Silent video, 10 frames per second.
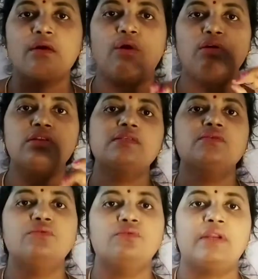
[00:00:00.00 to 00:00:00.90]
also
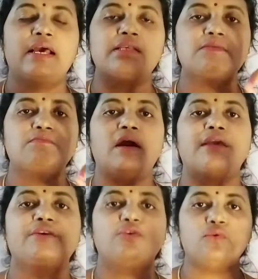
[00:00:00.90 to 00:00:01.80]
known as
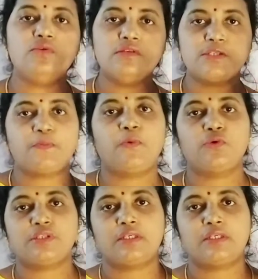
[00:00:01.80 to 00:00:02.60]
microspores,